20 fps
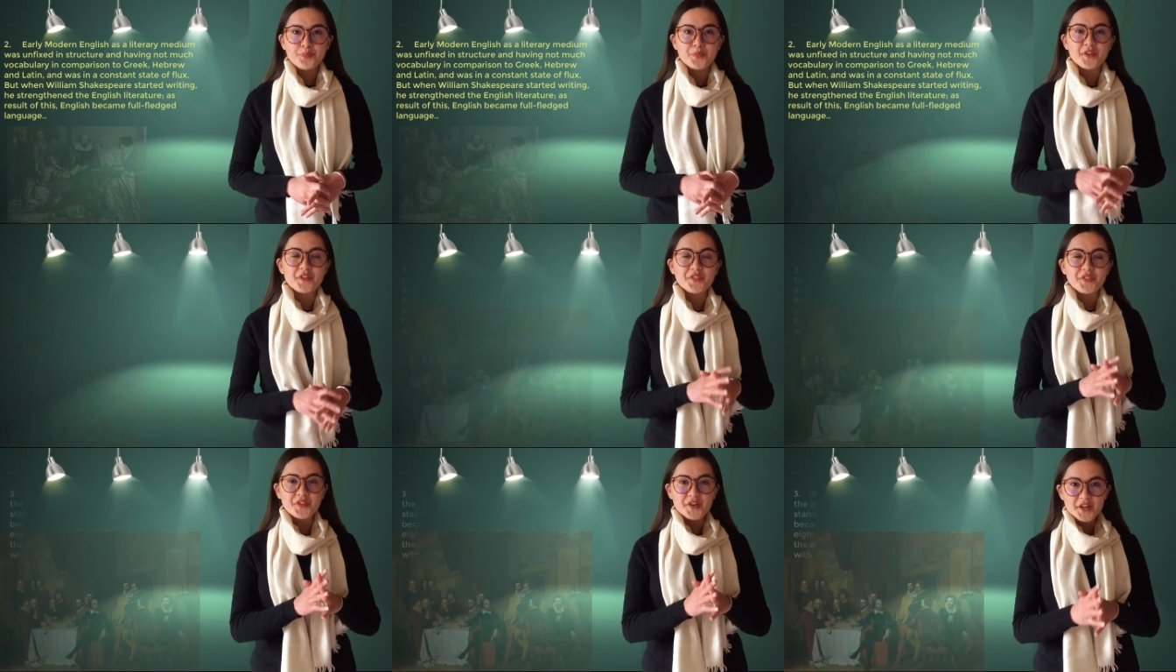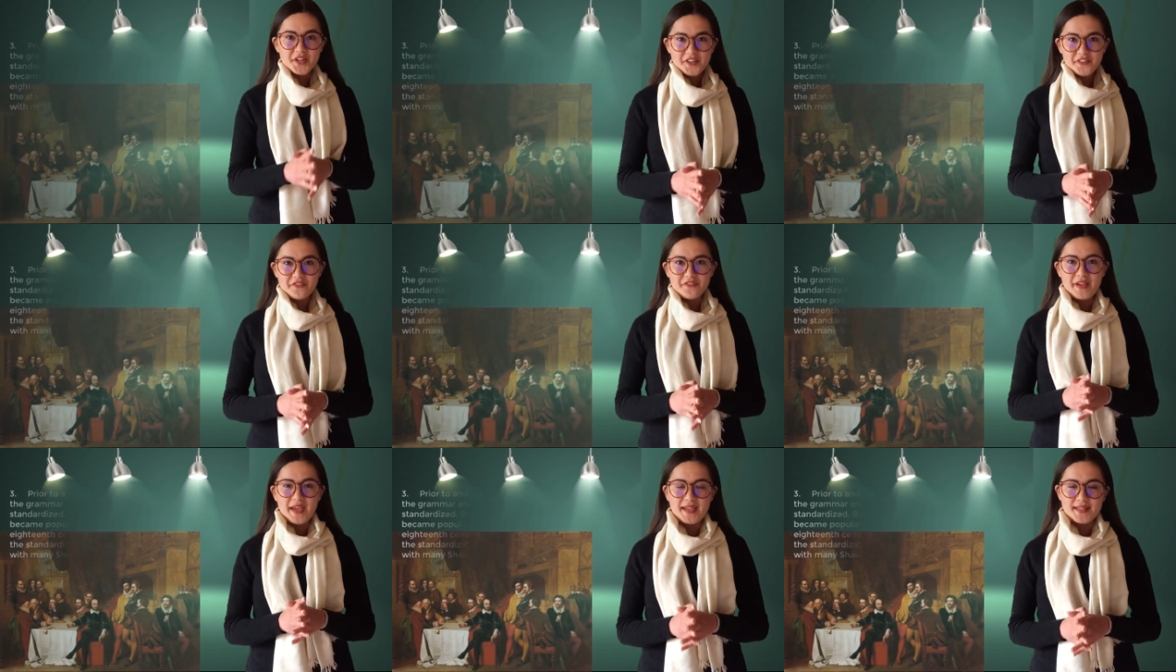The third
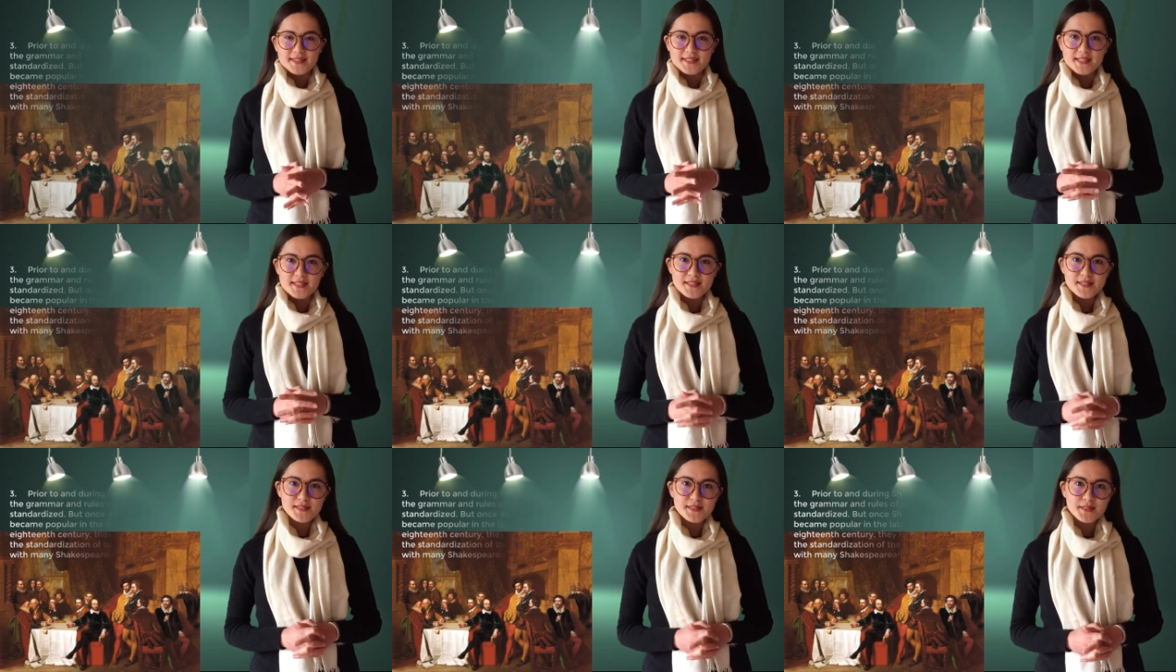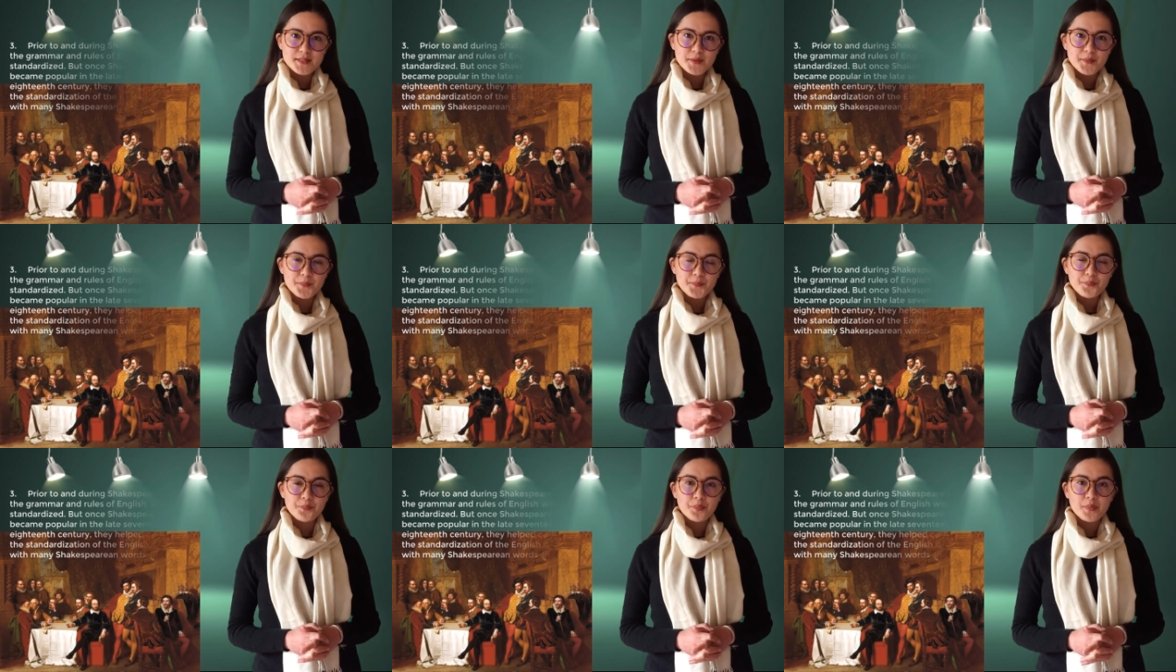fact is,
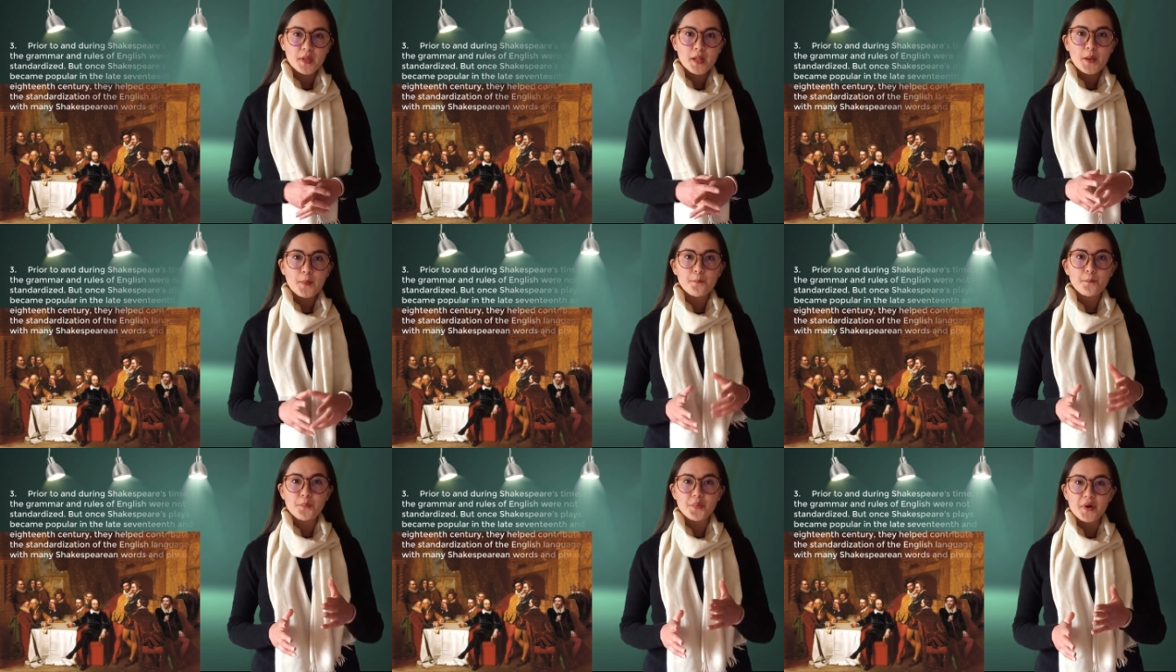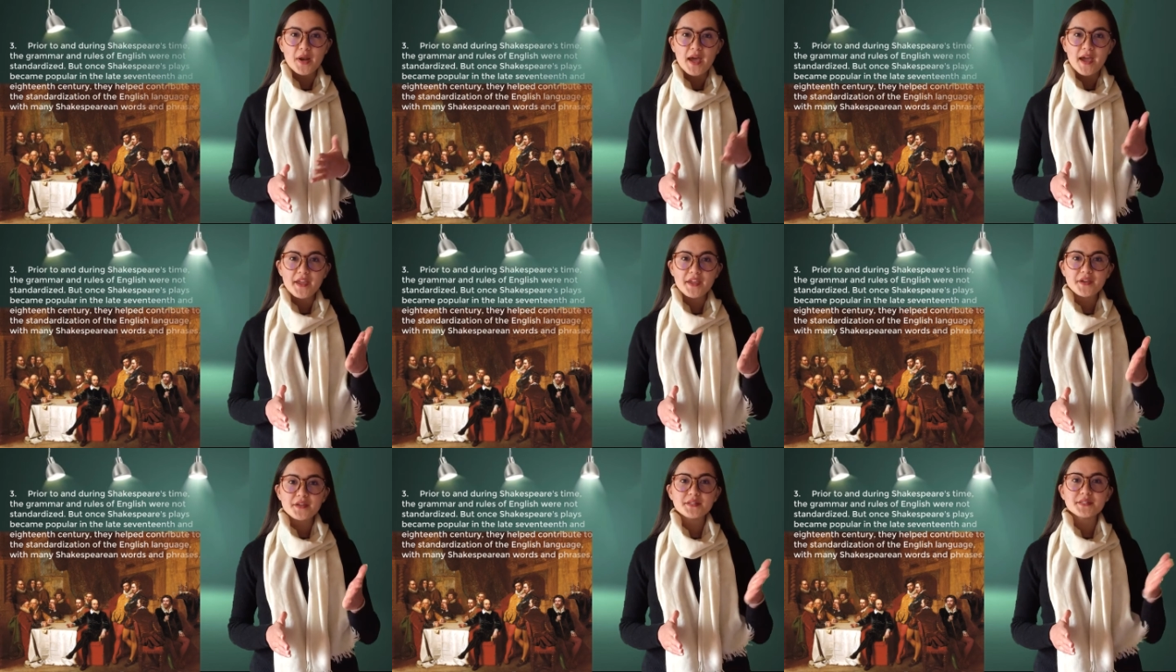
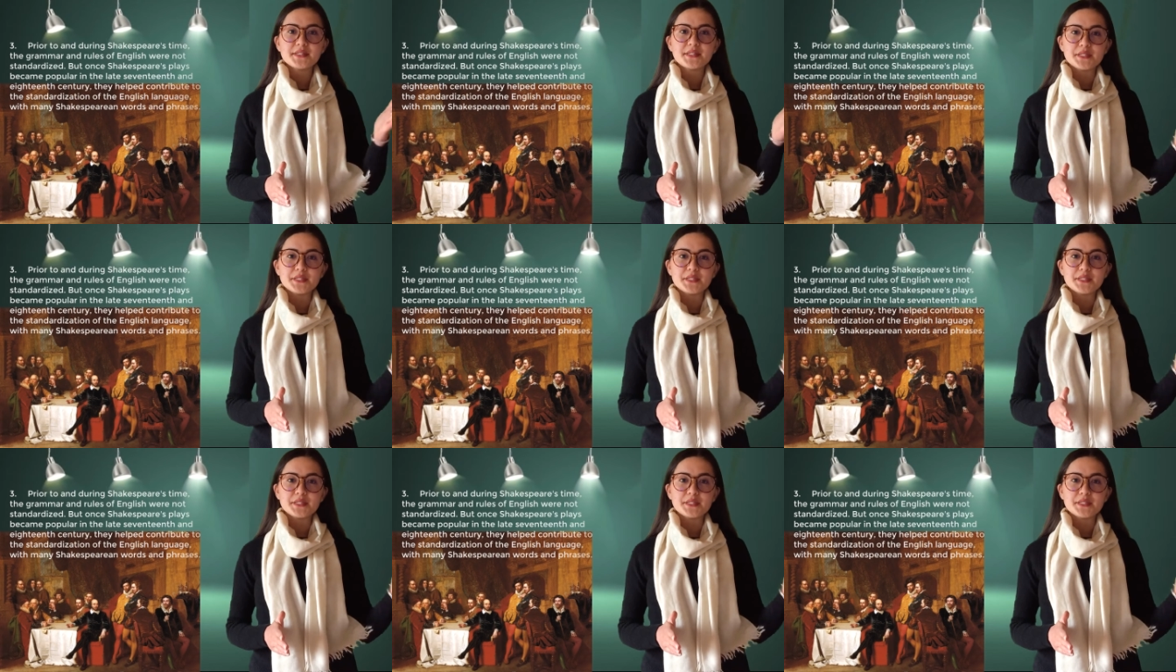prior